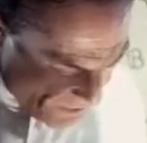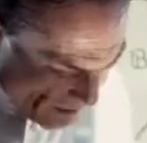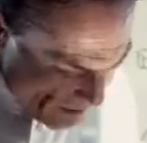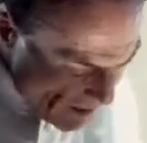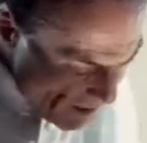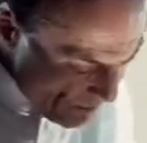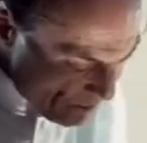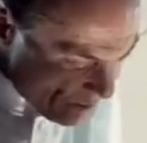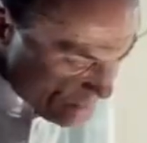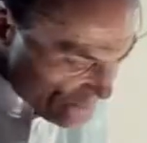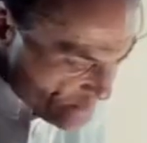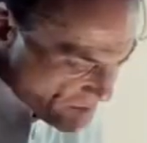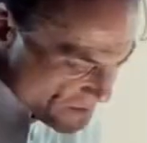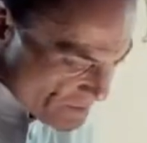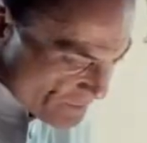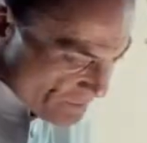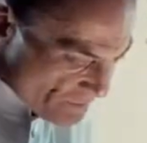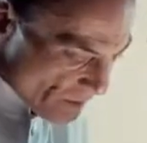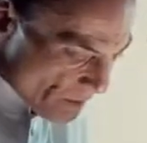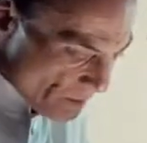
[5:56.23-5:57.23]
subject
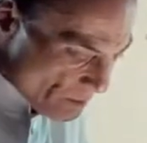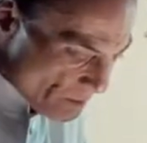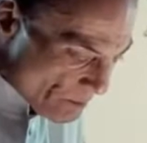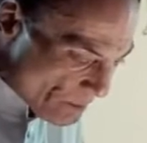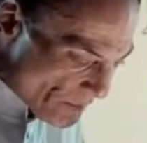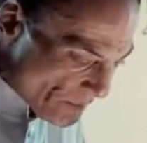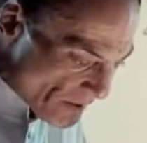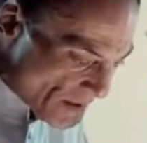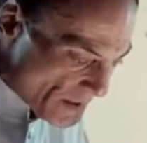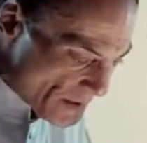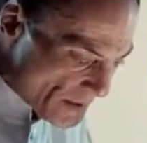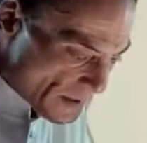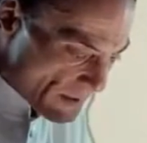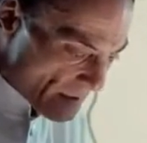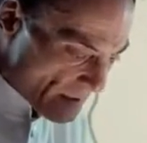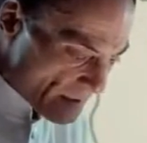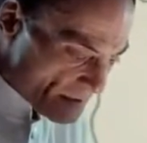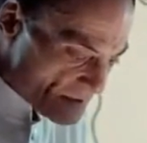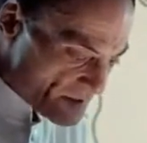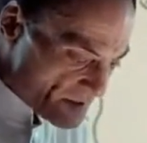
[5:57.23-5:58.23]
B to the
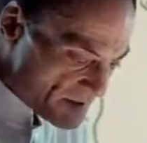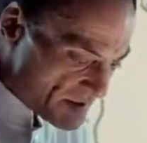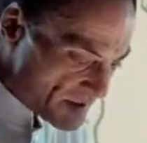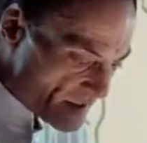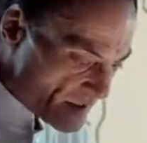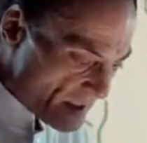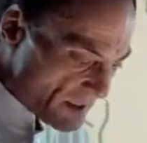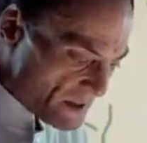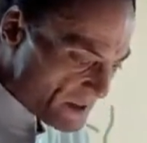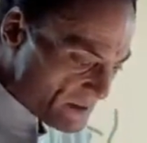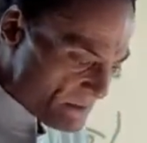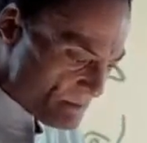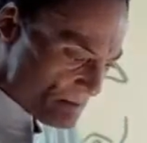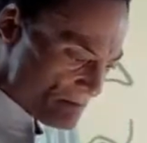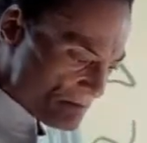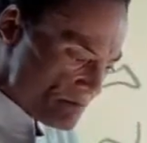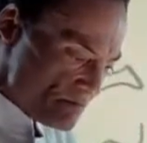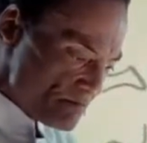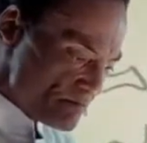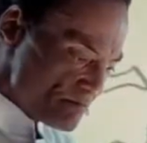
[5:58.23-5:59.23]
backside of
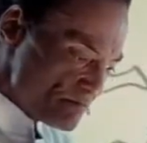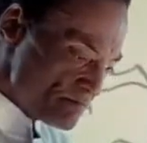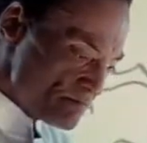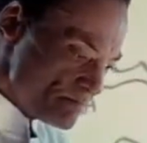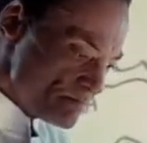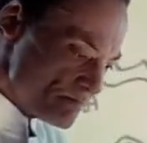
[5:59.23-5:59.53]
subject,